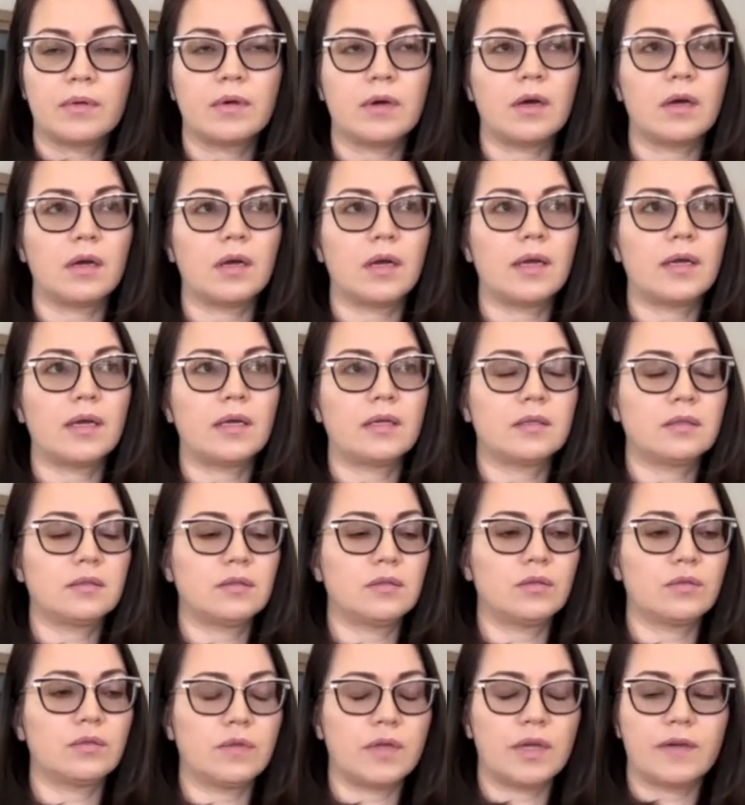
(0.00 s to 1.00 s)

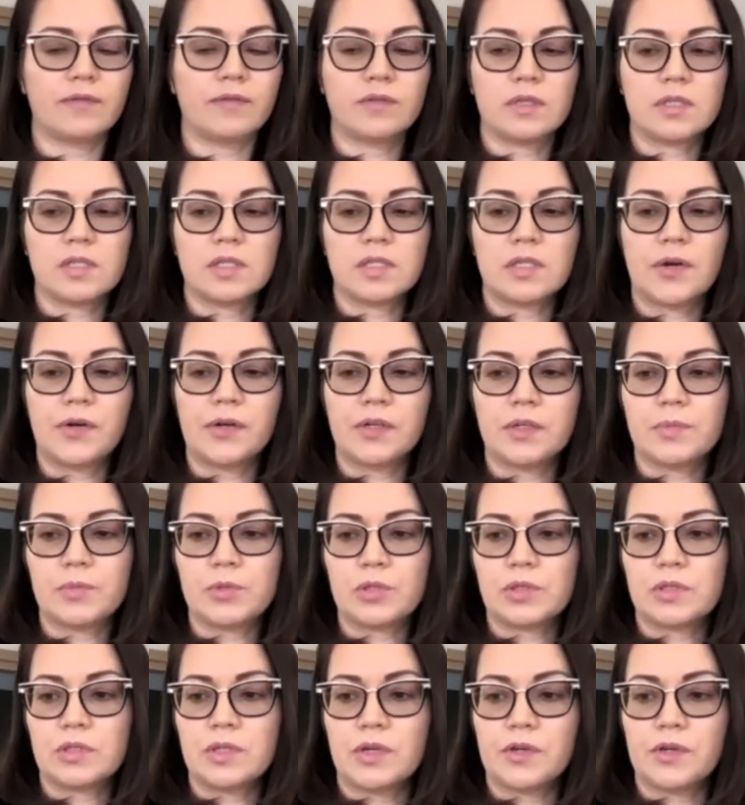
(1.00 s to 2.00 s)
They have this
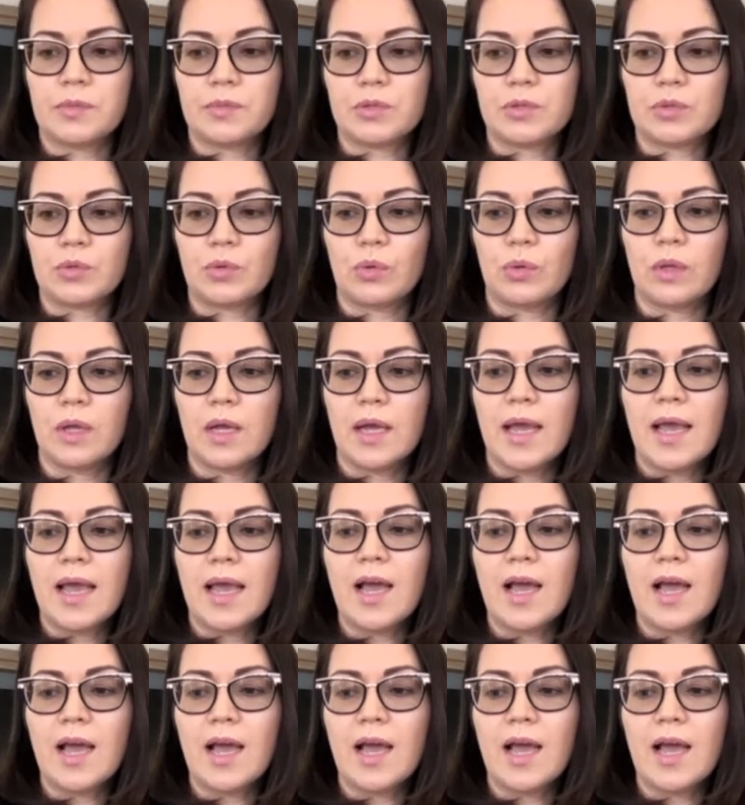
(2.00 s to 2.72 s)
startup school.